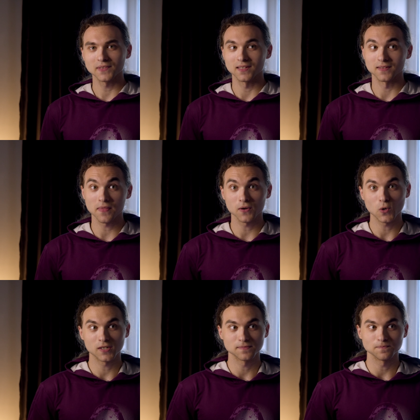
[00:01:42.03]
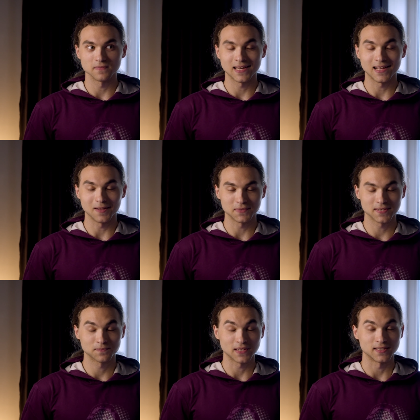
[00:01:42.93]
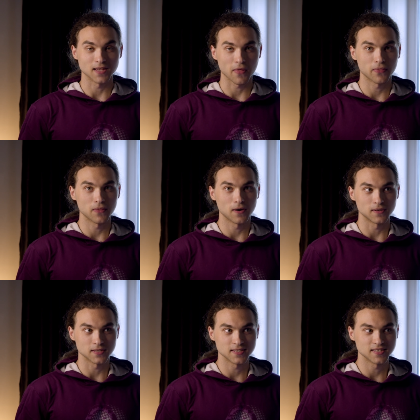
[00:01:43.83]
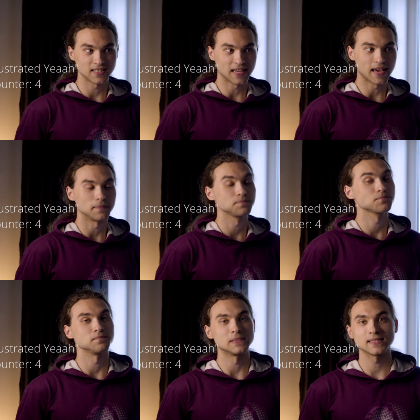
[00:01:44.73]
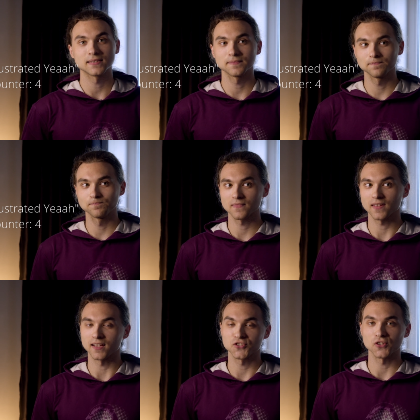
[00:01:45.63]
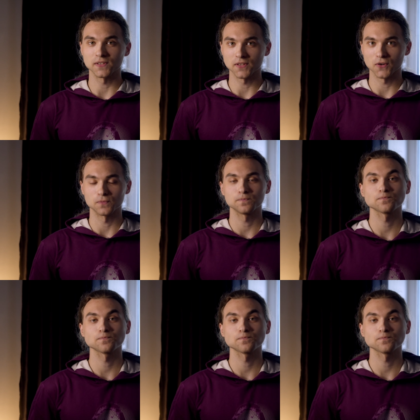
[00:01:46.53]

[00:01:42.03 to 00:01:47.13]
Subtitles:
another one helped as I thought, yeah, but actually no.